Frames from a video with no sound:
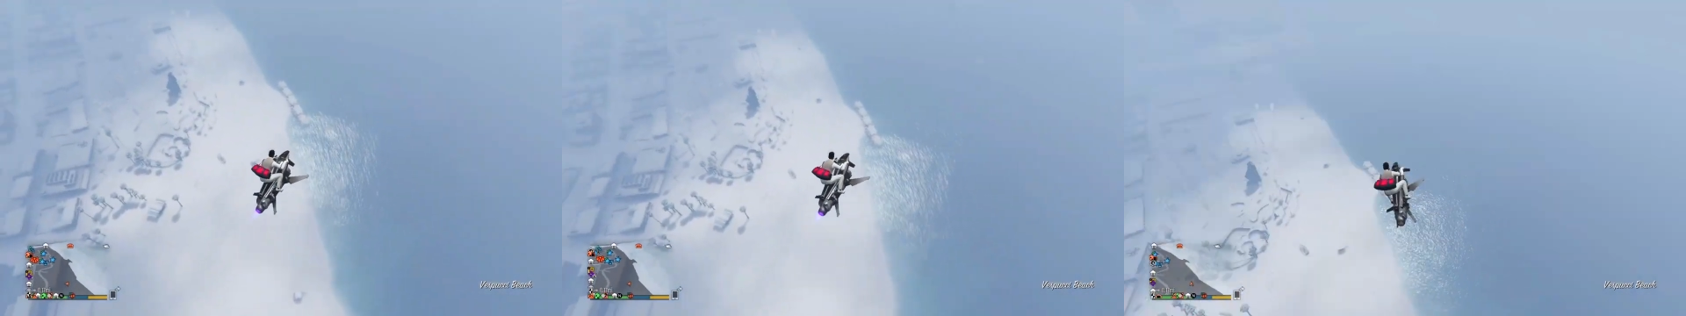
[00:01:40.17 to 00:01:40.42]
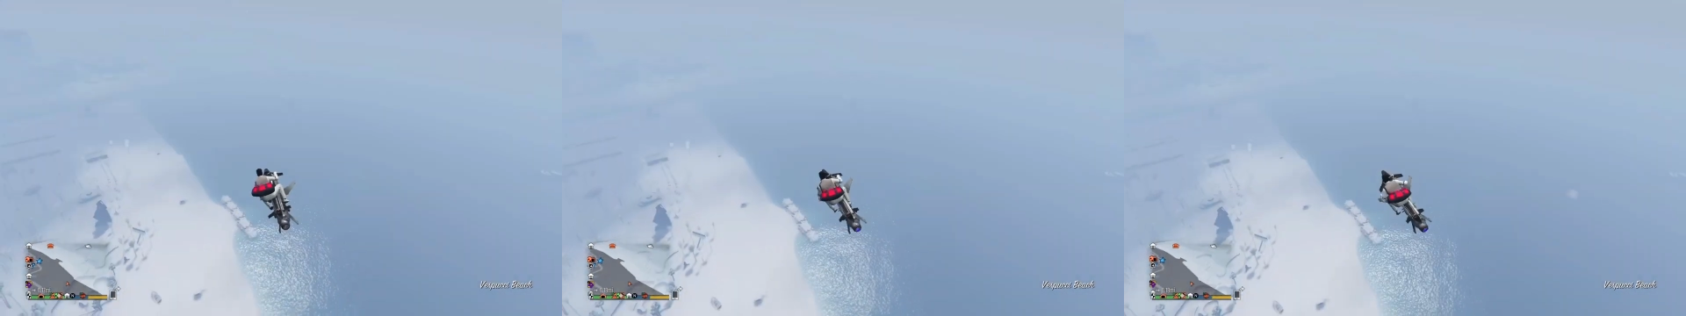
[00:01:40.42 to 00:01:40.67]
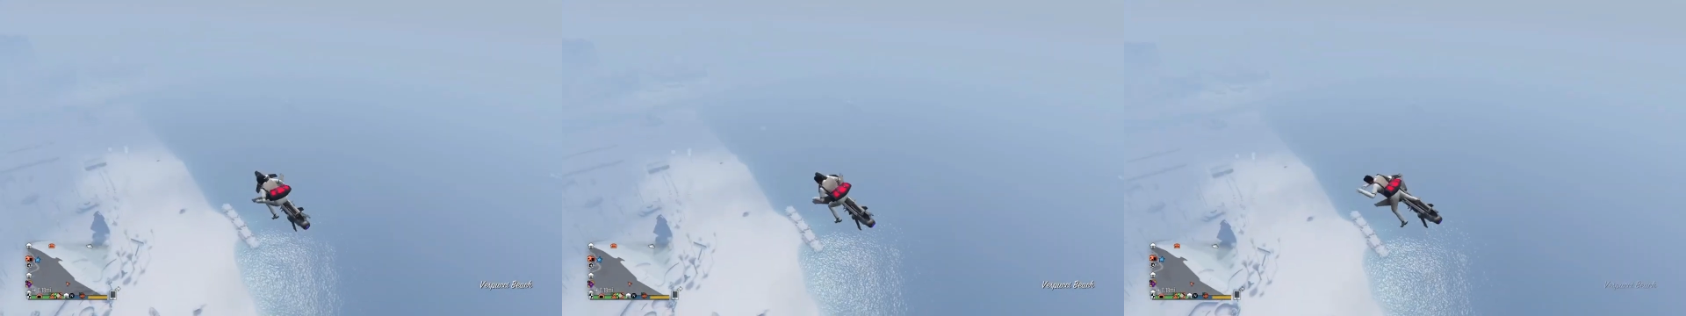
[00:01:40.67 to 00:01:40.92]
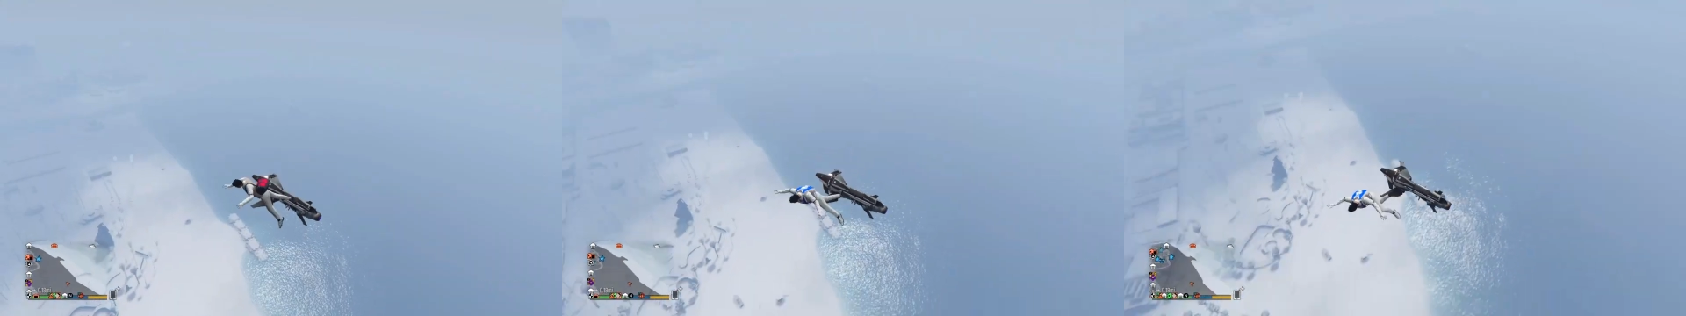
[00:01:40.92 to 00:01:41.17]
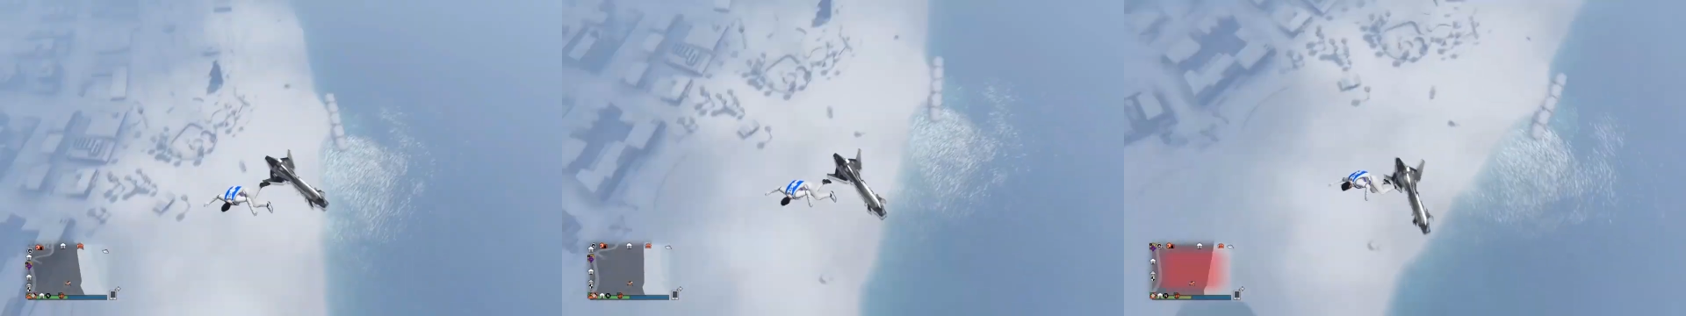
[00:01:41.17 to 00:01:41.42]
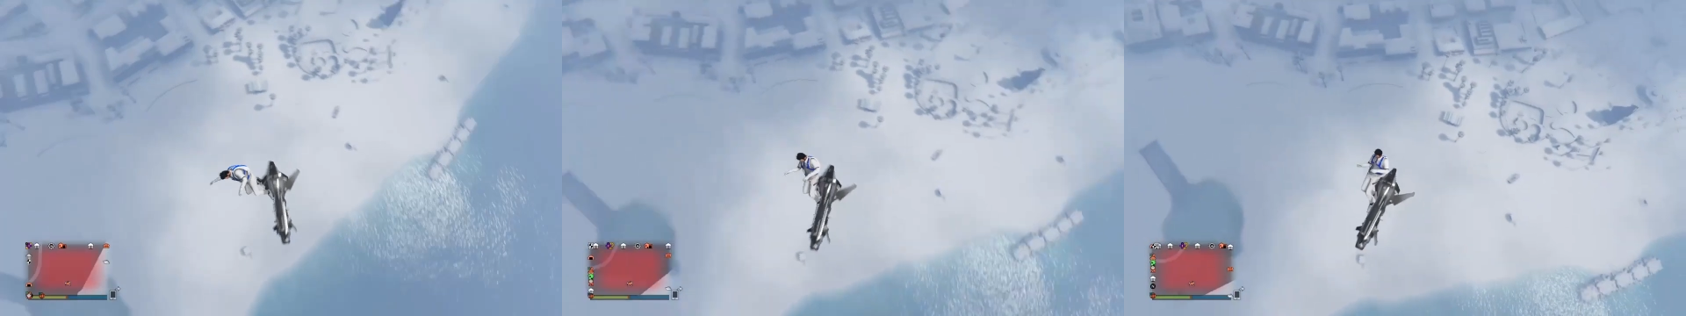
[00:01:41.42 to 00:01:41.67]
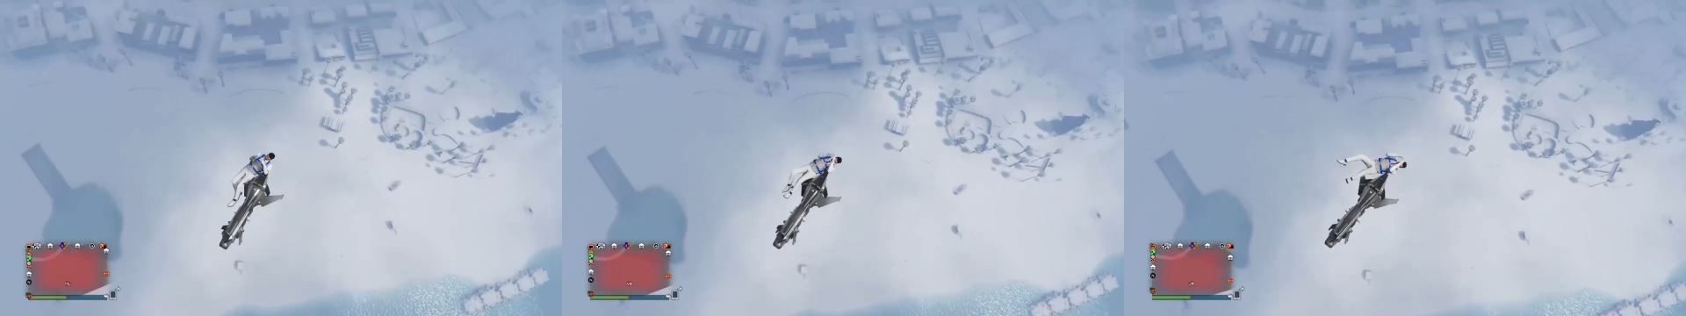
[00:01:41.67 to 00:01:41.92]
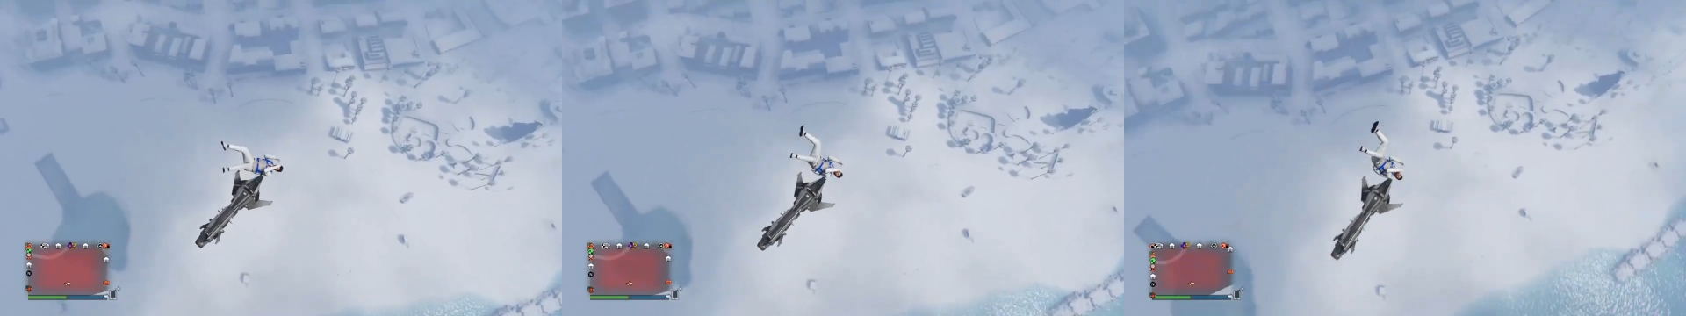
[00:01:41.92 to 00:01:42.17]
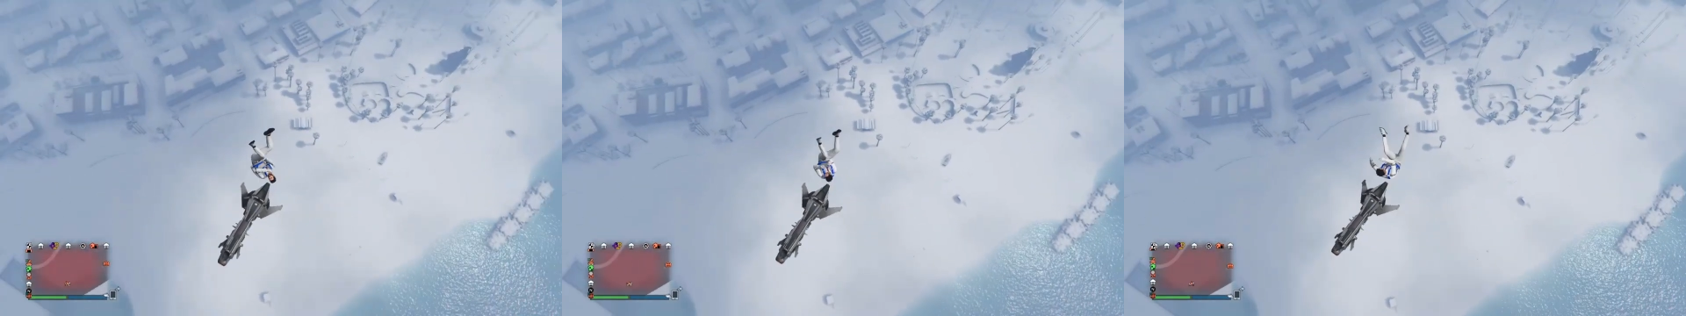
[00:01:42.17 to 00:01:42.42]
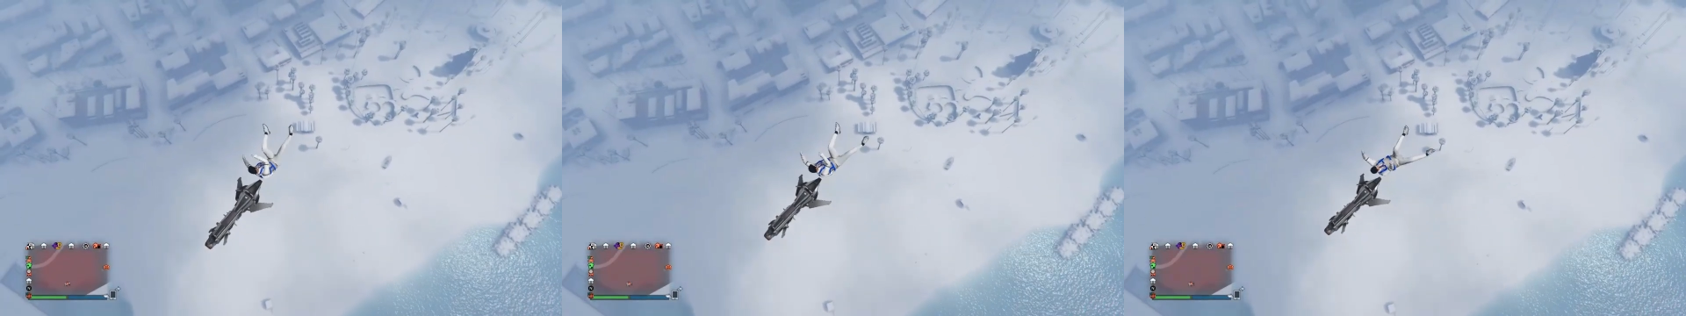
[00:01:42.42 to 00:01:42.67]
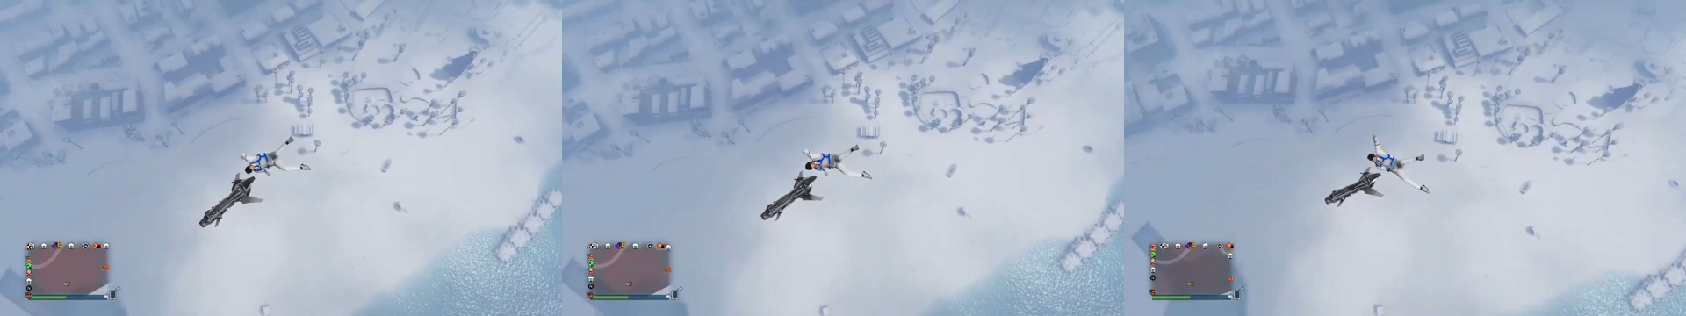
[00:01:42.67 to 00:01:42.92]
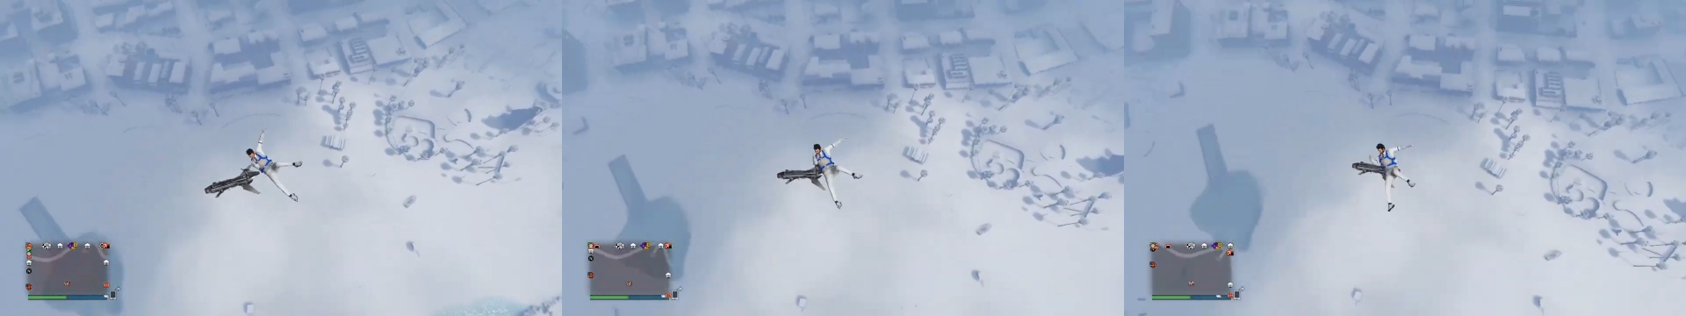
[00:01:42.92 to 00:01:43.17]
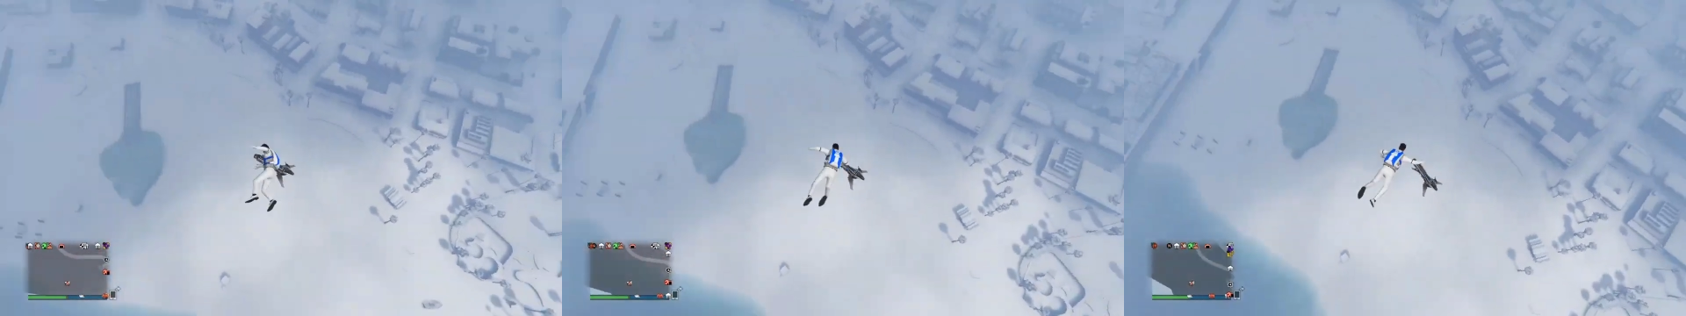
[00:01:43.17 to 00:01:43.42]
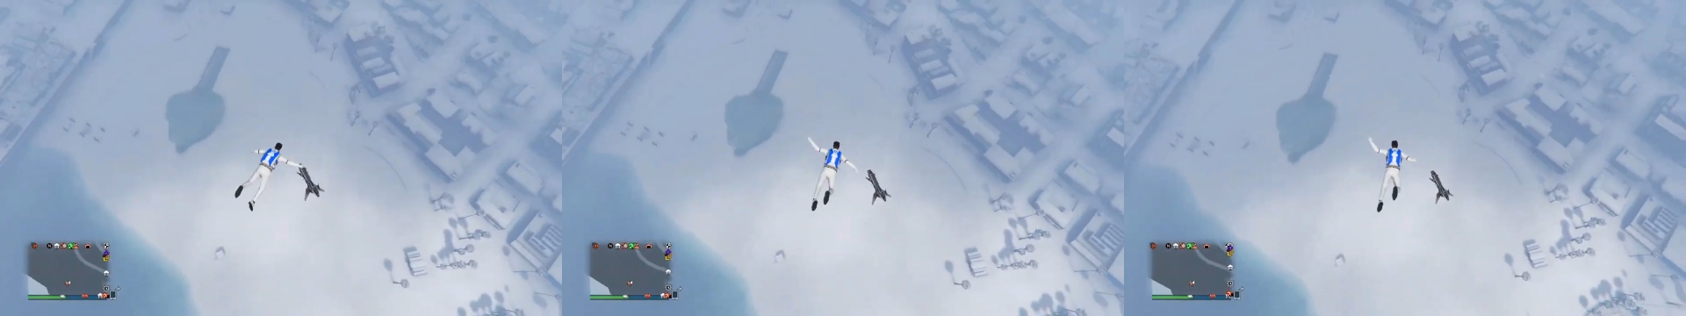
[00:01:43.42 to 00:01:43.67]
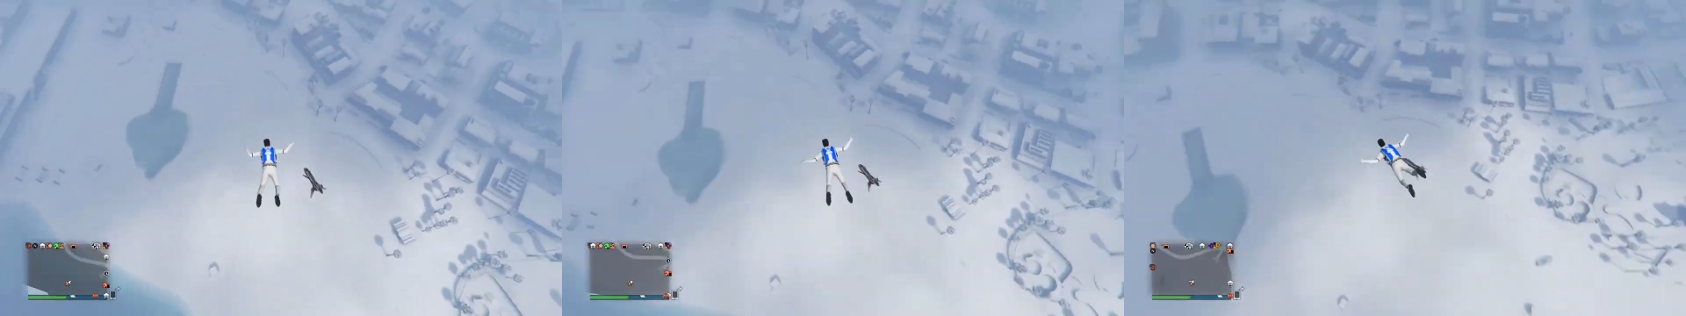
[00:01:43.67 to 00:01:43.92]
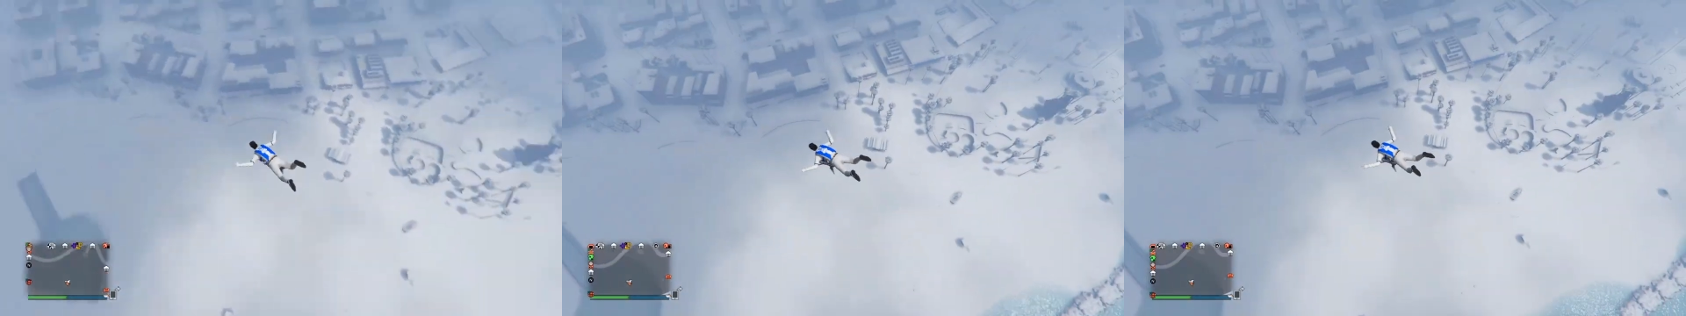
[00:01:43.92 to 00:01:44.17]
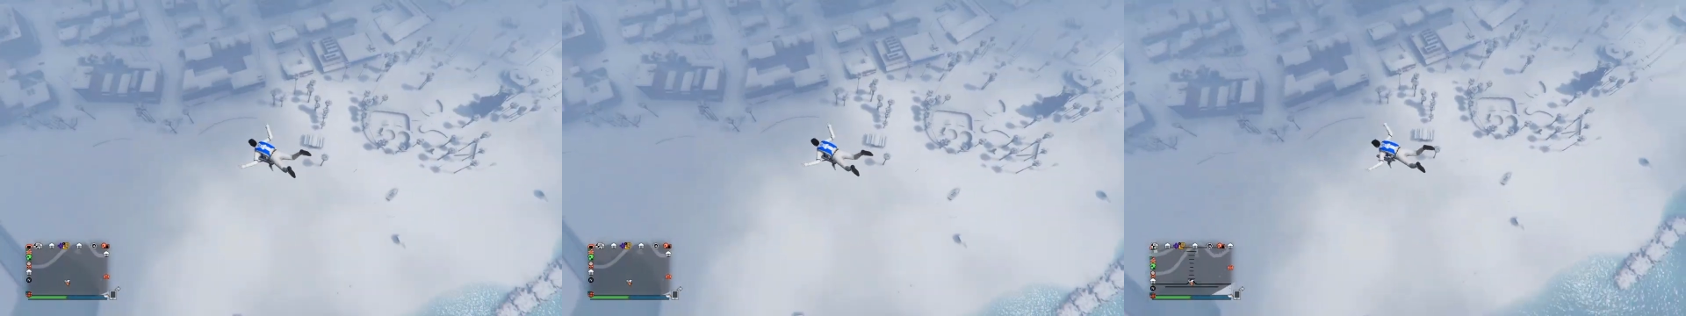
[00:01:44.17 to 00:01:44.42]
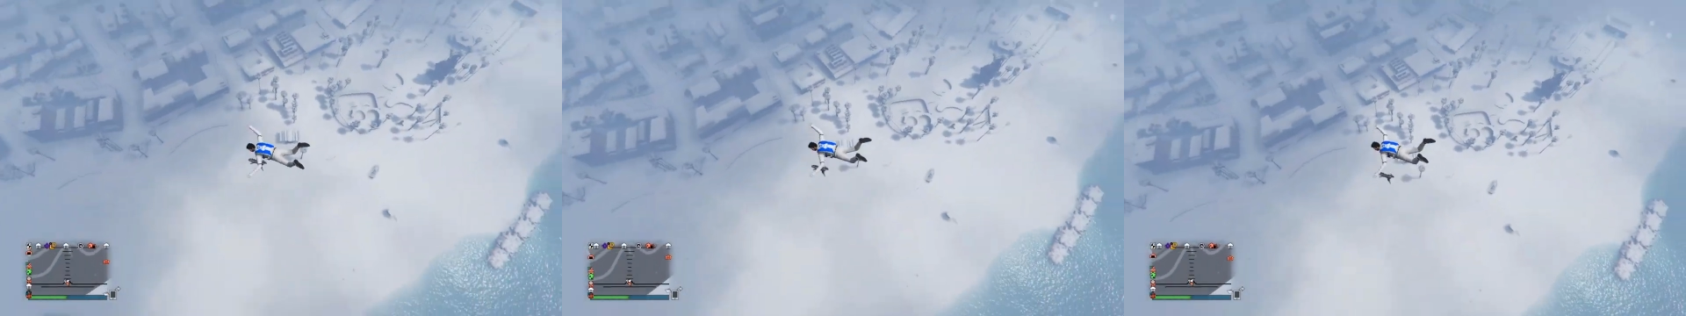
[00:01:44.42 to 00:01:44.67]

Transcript: No face is visible, so there are no lips to read.